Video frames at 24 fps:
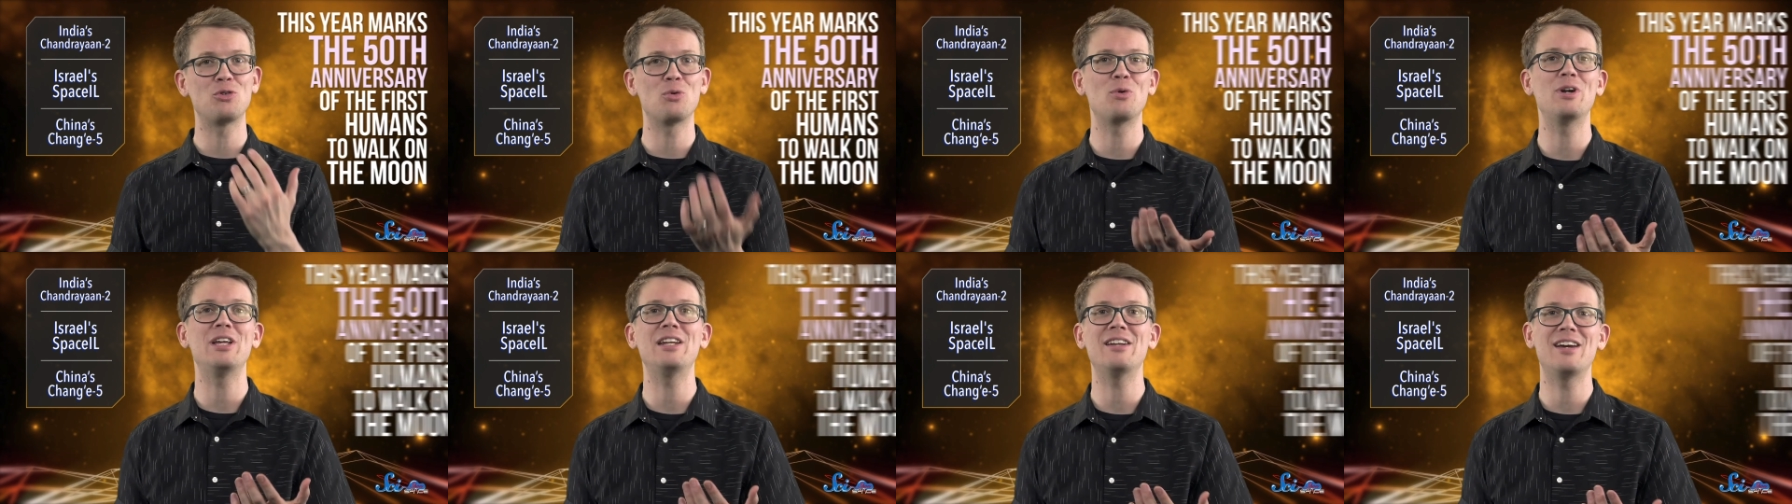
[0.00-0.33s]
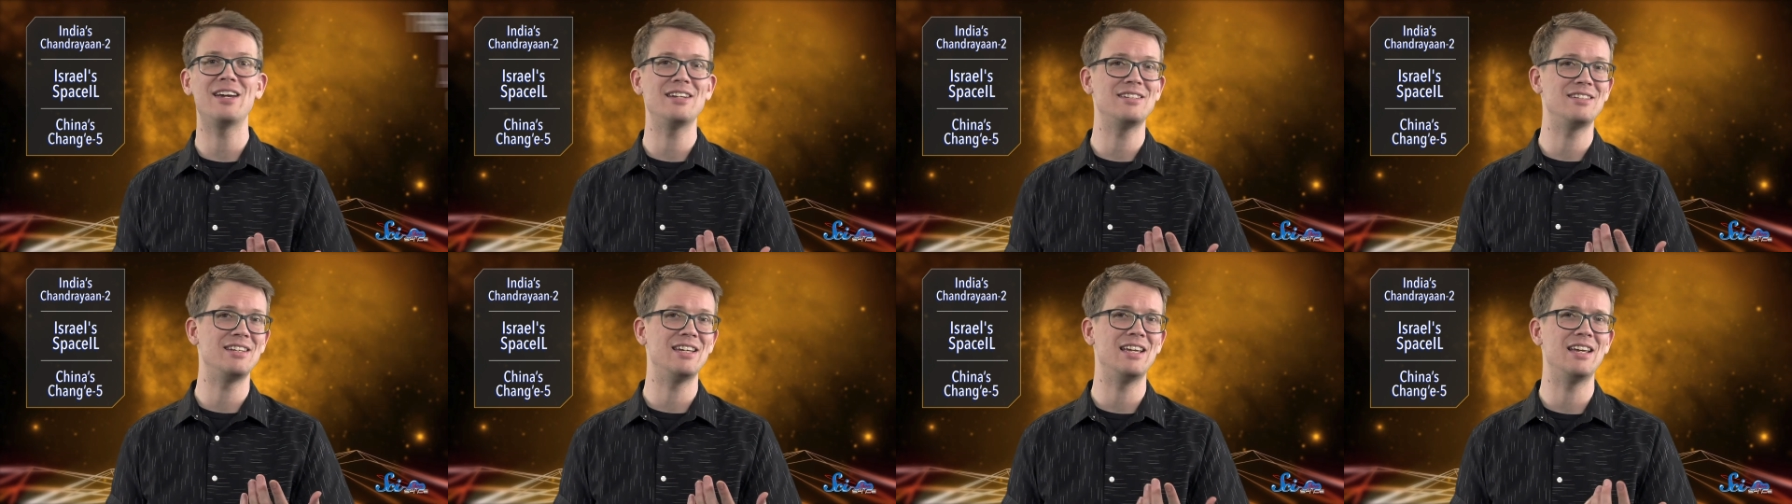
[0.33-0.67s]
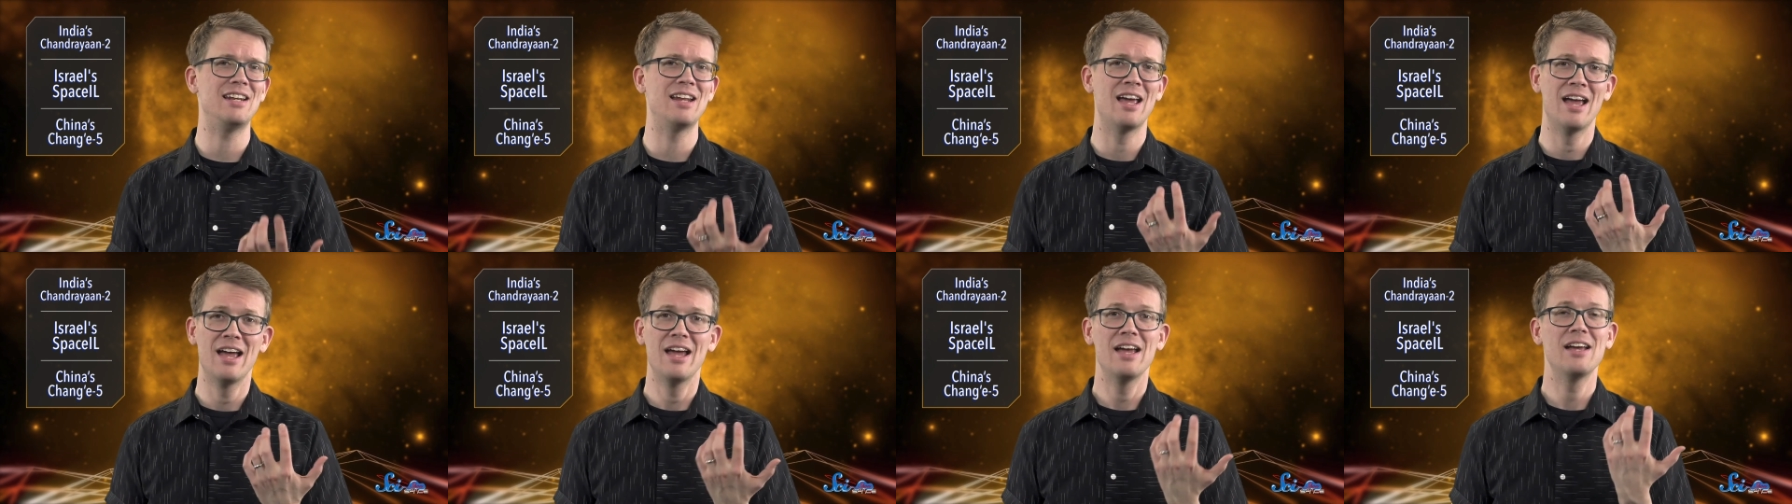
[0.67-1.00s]

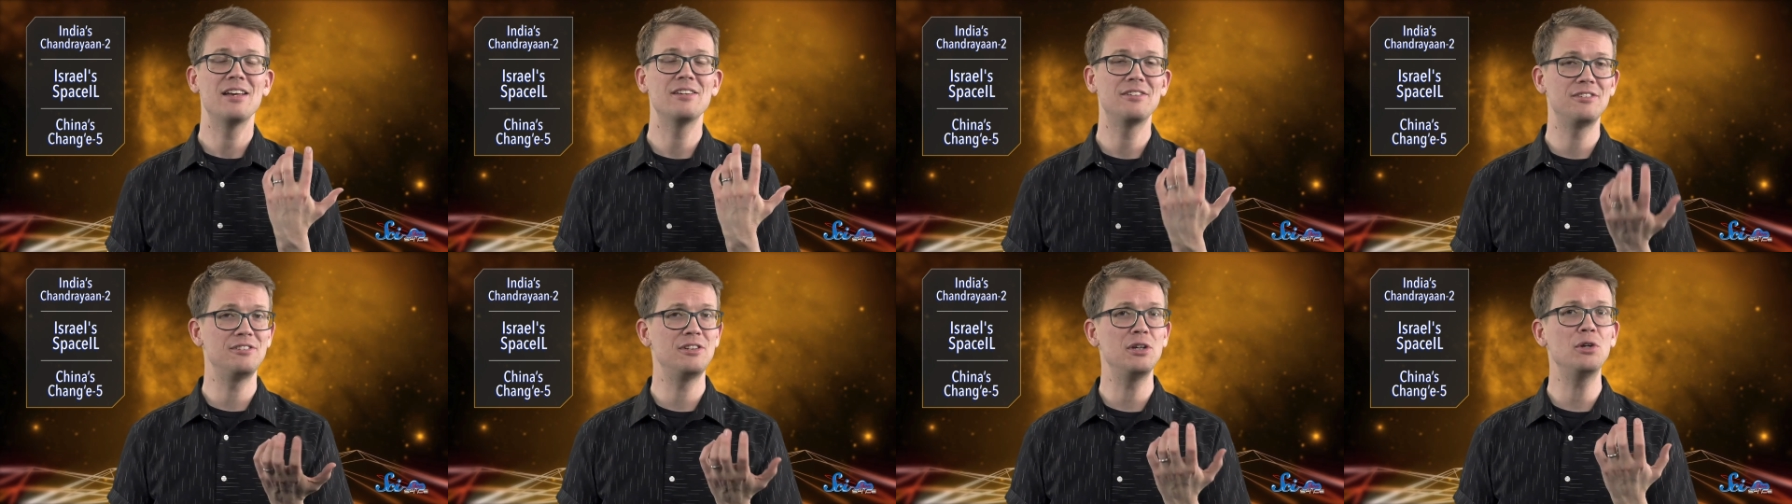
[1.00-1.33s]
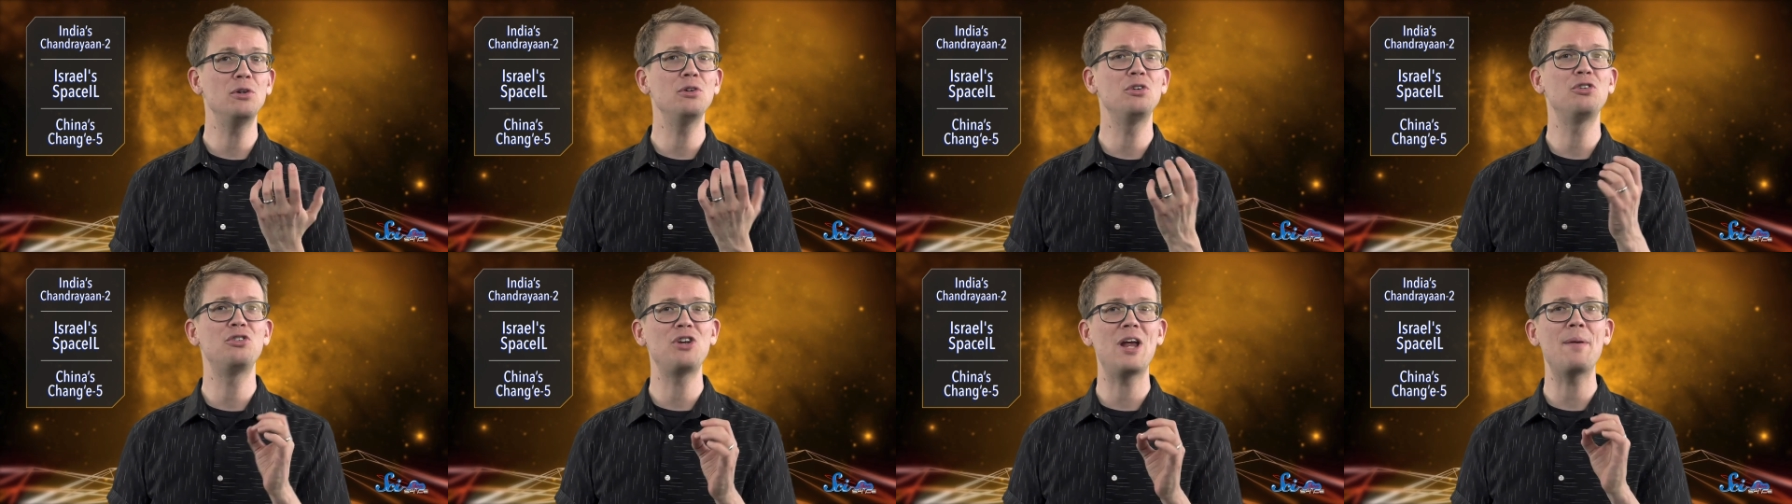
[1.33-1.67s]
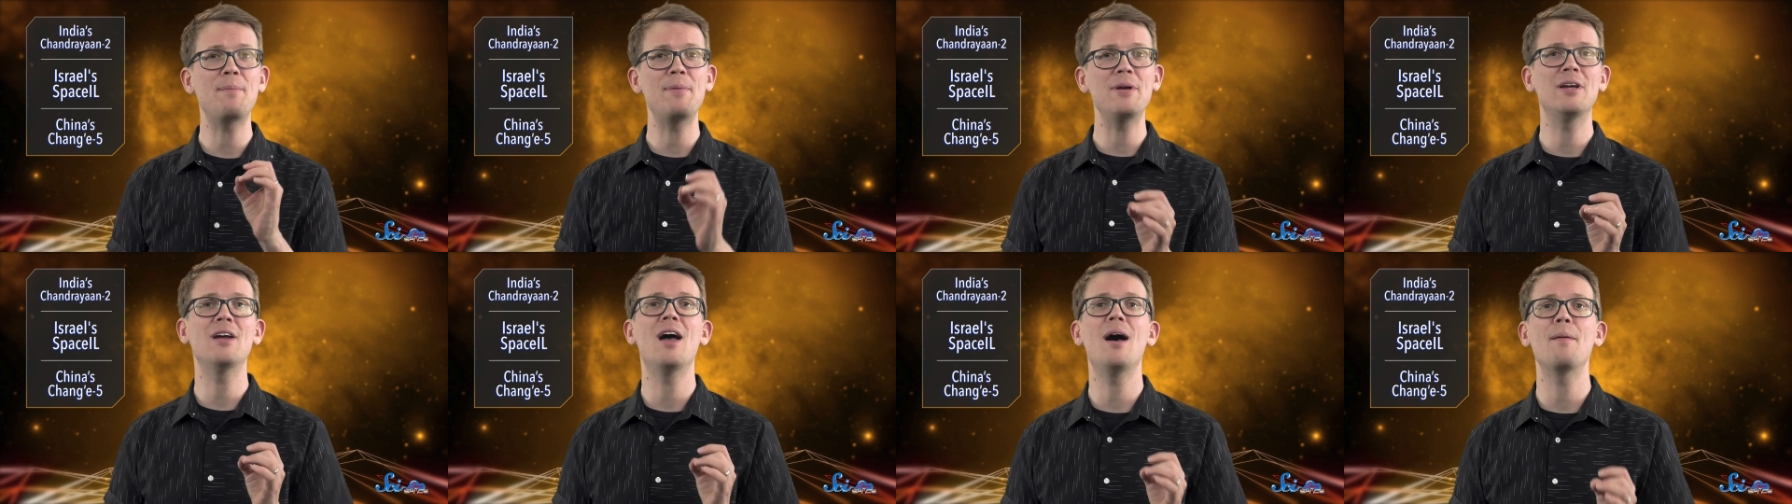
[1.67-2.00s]
2019 is still
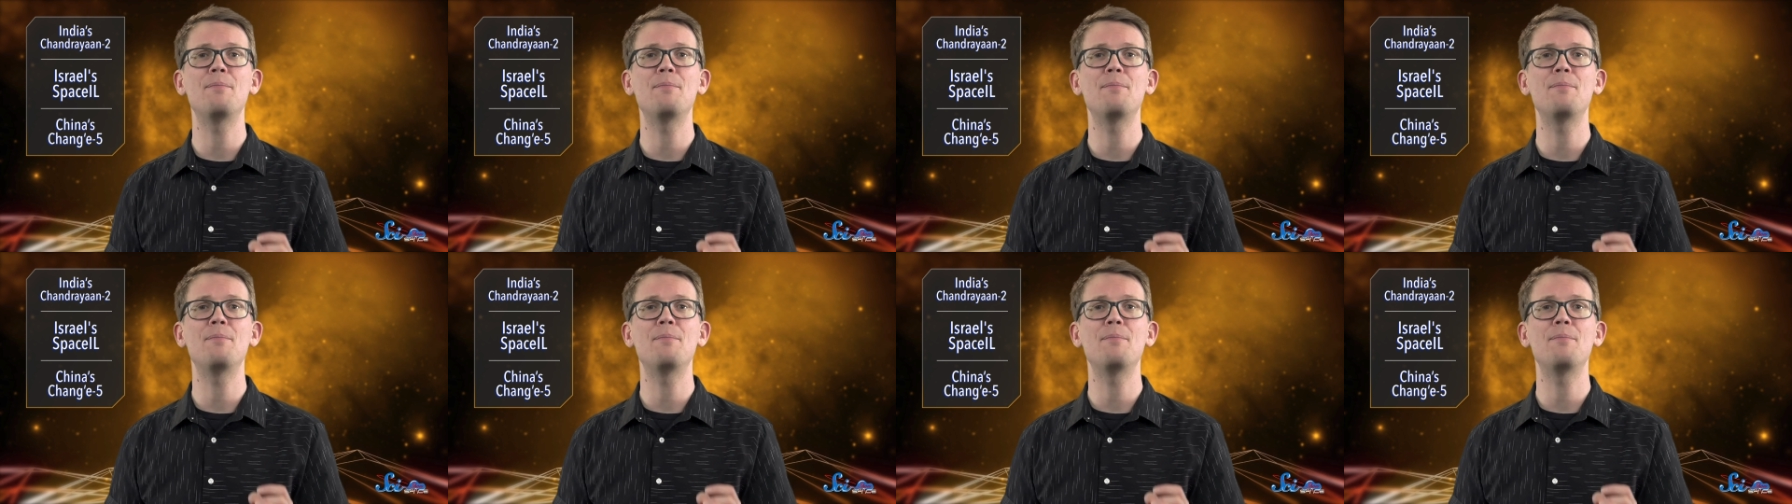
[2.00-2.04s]
shaping